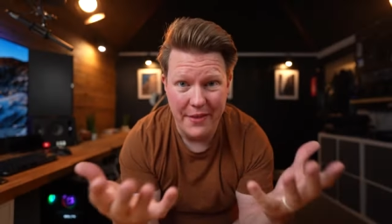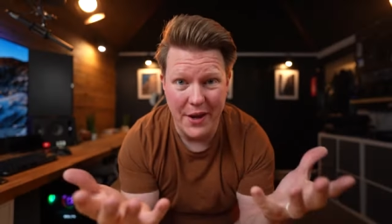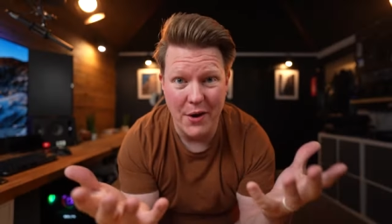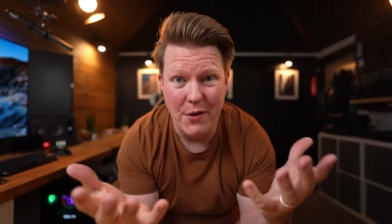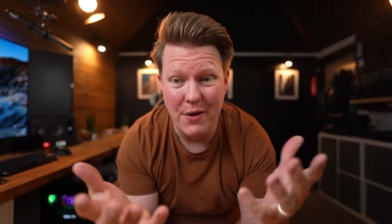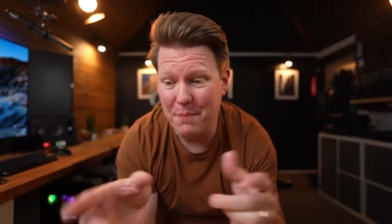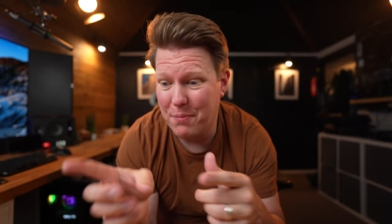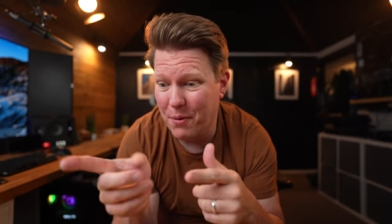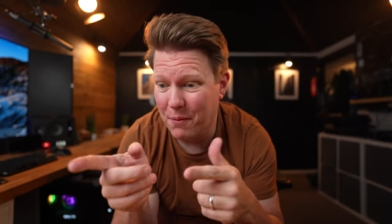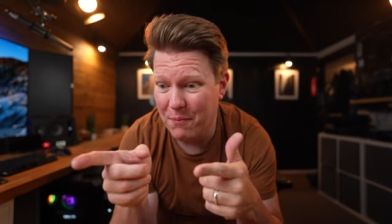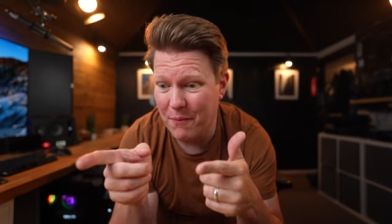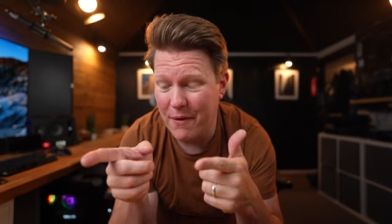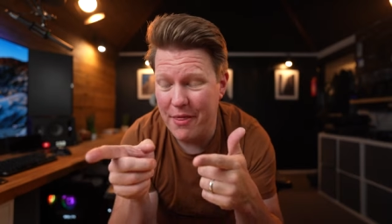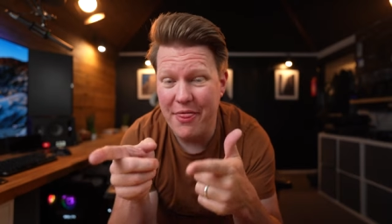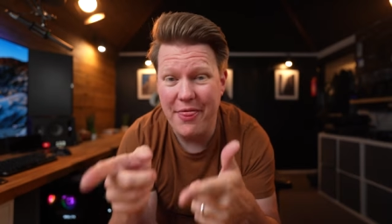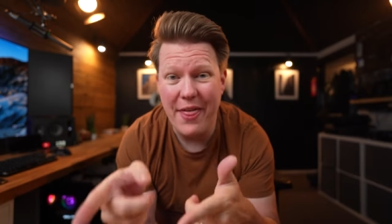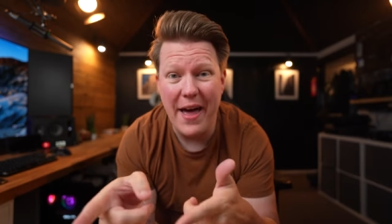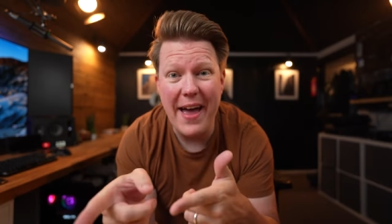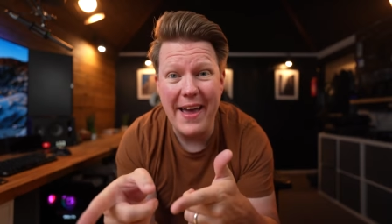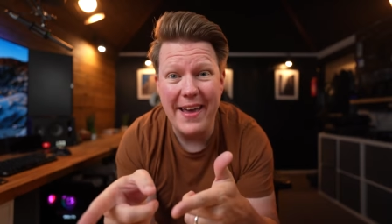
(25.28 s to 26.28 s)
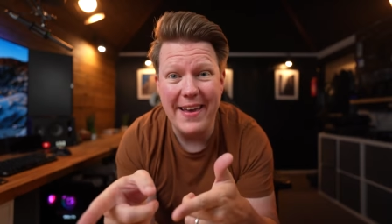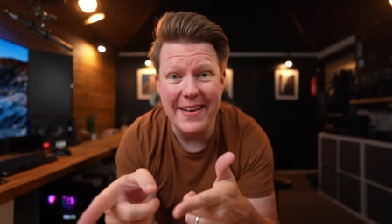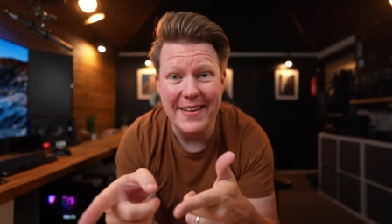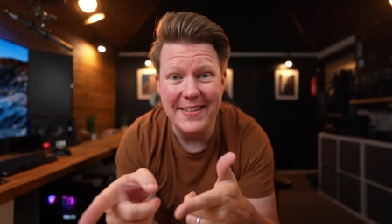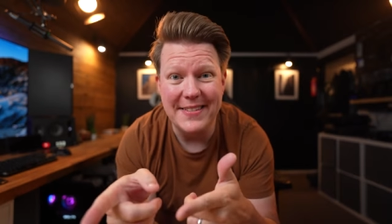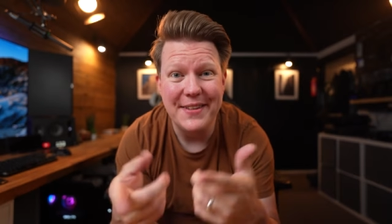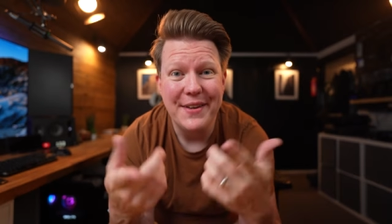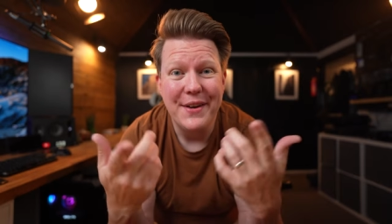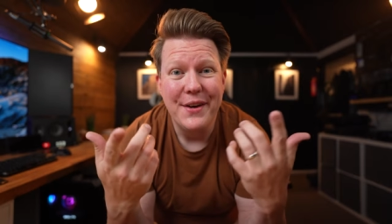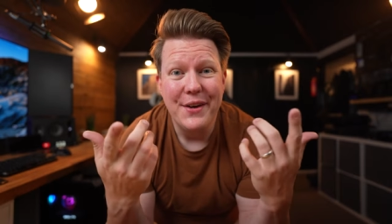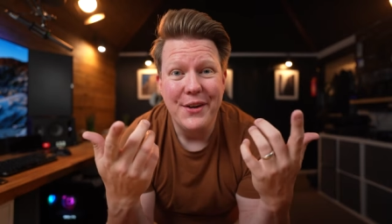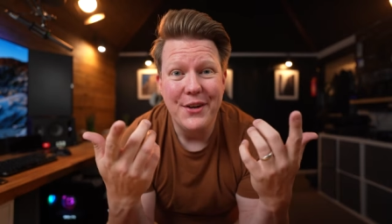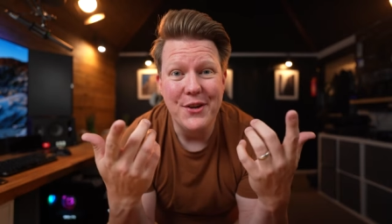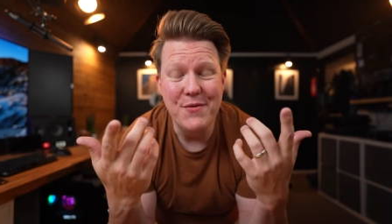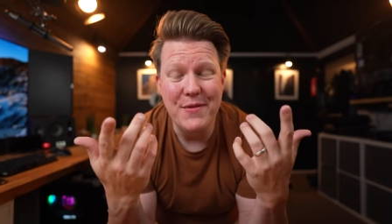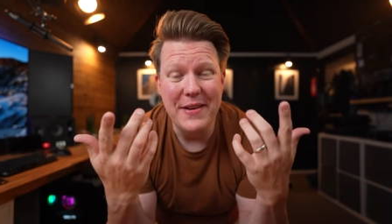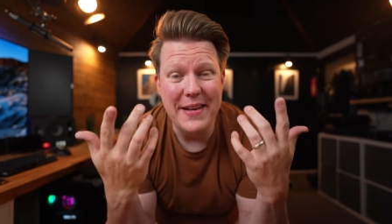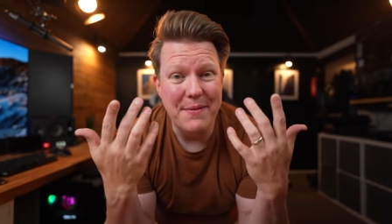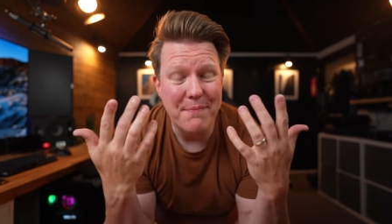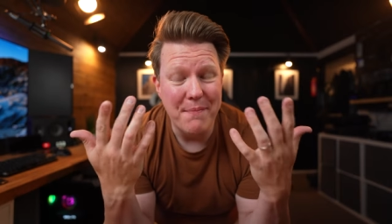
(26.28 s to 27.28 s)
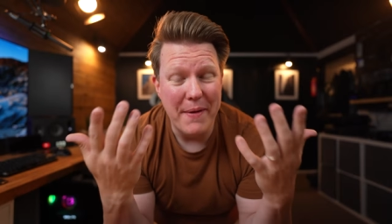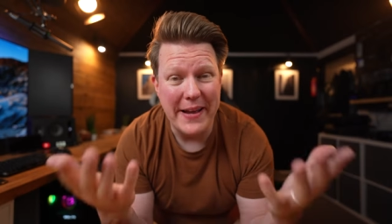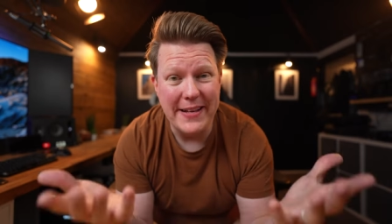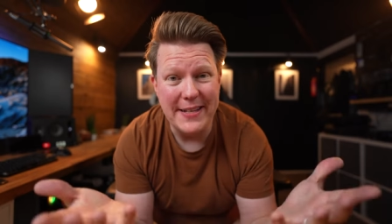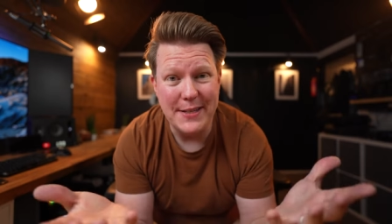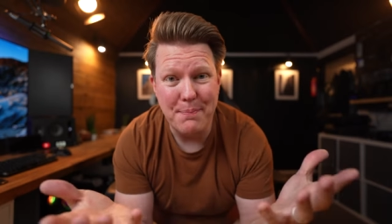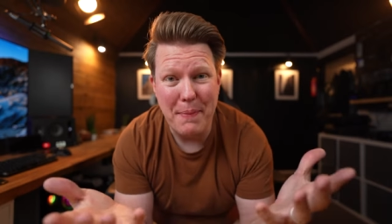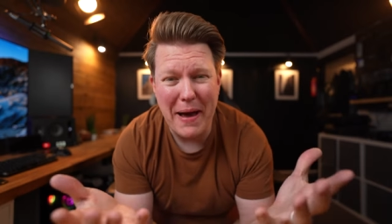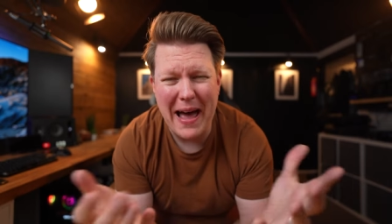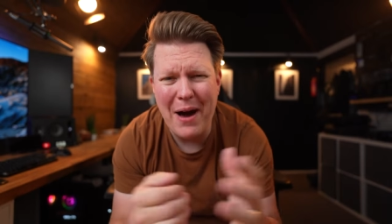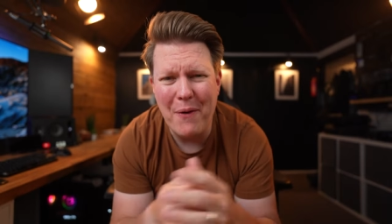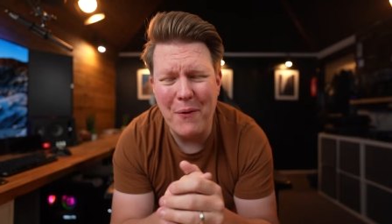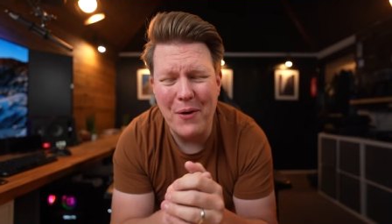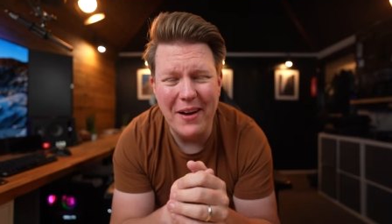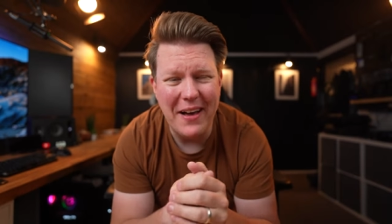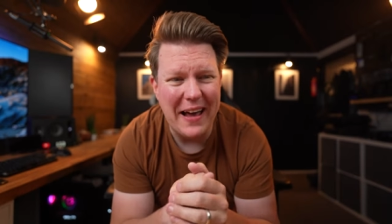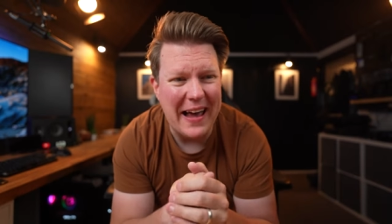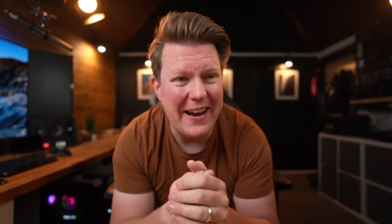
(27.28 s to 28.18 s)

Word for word: The only problem with that is you need mains power